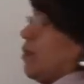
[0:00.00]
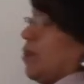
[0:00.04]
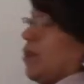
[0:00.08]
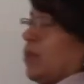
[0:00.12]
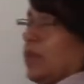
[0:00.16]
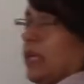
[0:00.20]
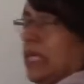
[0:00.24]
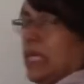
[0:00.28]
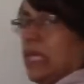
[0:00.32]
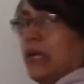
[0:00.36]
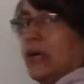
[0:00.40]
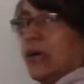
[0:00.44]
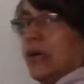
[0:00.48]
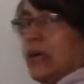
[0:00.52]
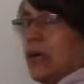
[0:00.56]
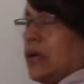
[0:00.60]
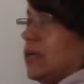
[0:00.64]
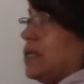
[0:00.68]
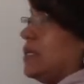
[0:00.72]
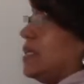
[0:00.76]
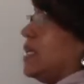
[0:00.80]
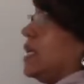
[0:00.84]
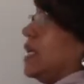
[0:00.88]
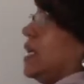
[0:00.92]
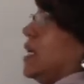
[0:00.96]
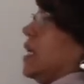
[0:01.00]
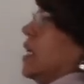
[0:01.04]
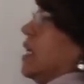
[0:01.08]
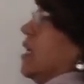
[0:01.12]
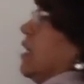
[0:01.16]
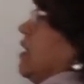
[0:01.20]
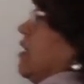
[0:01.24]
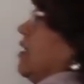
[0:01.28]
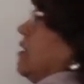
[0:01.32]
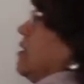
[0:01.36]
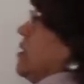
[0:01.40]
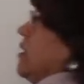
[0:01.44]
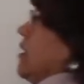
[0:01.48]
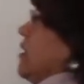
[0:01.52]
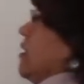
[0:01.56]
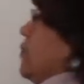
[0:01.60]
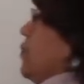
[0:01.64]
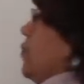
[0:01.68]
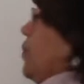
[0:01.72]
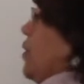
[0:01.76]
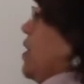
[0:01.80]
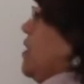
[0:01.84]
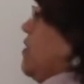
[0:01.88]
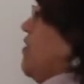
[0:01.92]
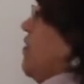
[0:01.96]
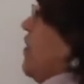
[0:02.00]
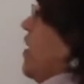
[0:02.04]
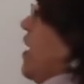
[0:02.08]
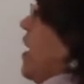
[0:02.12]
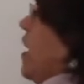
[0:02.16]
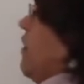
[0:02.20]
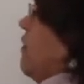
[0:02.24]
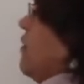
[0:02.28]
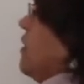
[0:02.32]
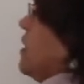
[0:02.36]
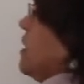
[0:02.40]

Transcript: what we learned. 6 plus 5